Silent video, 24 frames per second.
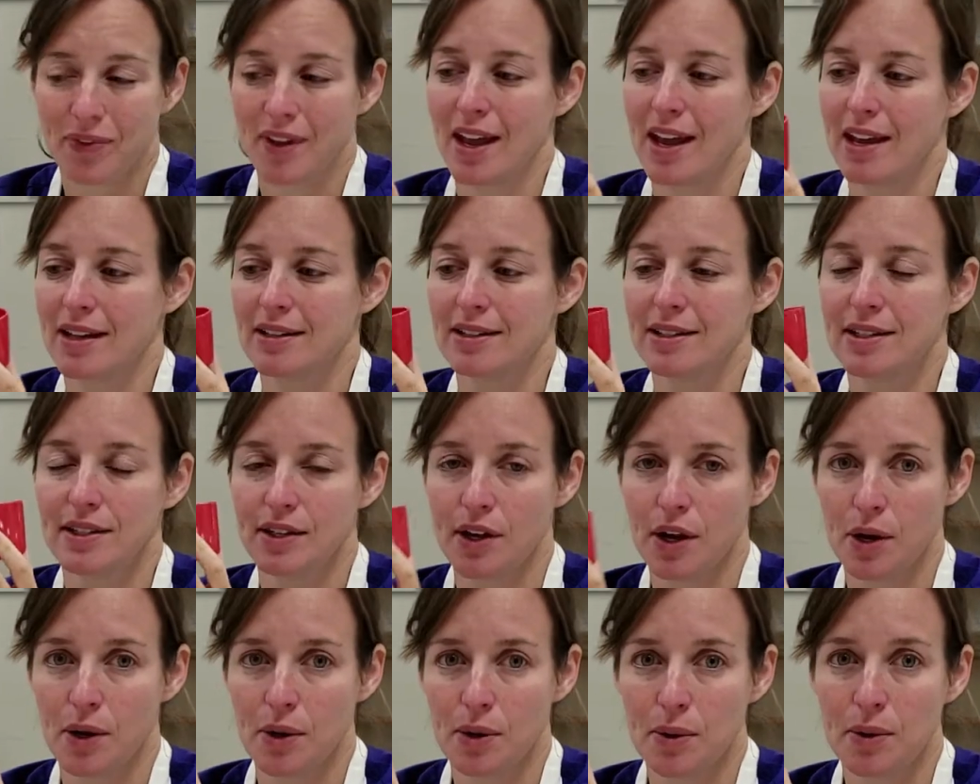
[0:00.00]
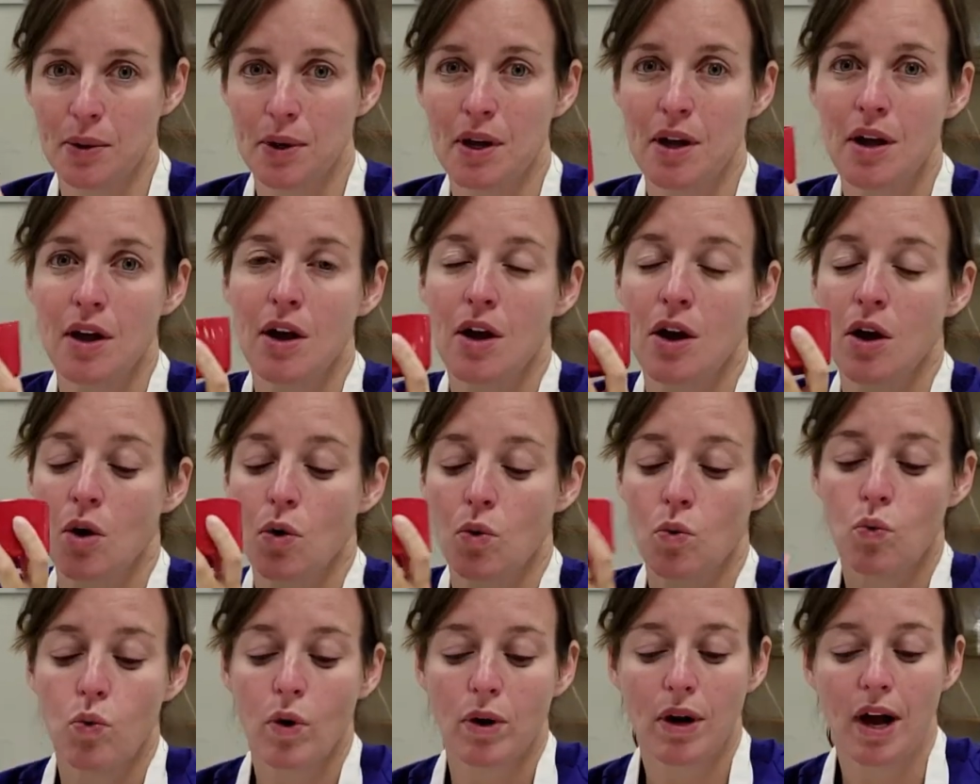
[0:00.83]
And so
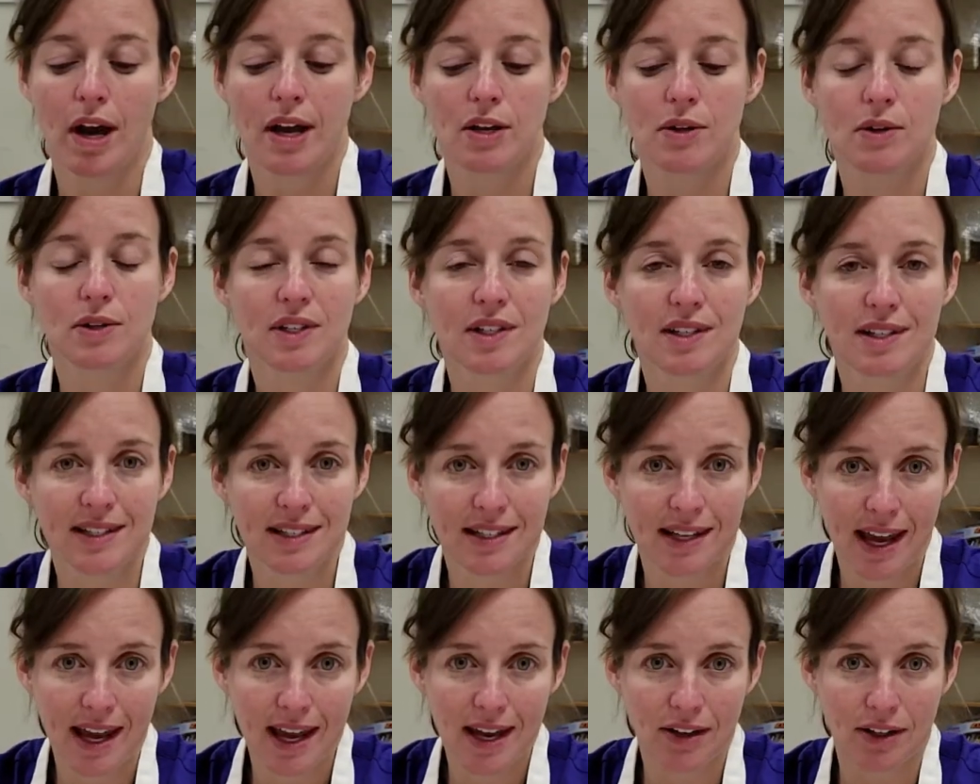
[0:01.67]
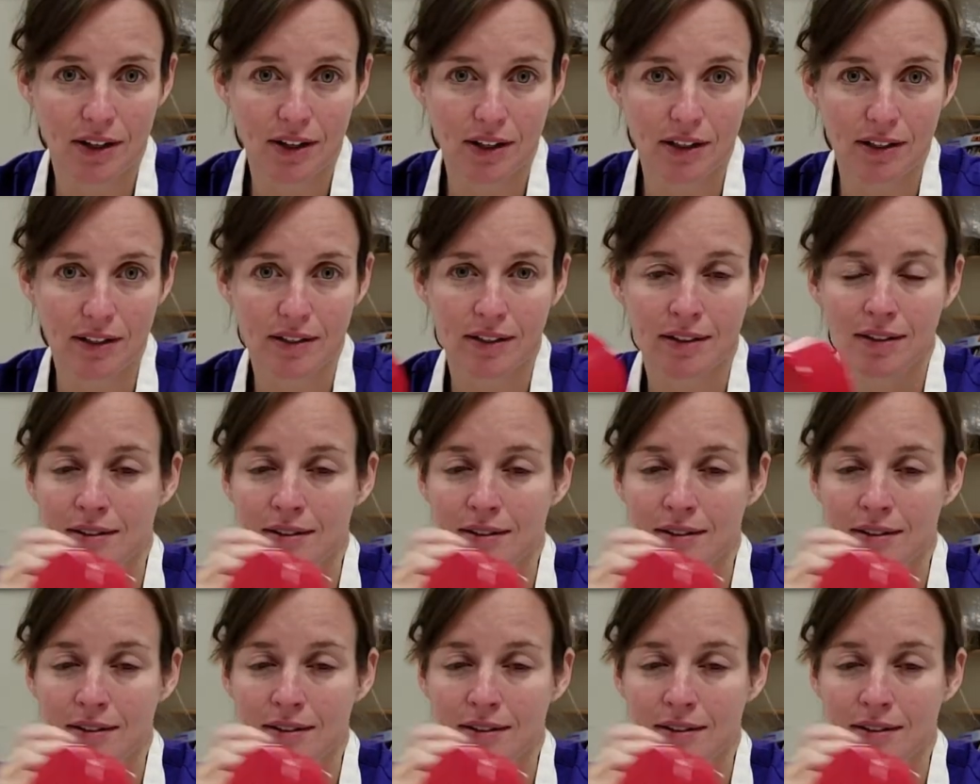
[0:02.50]
when I use a scale,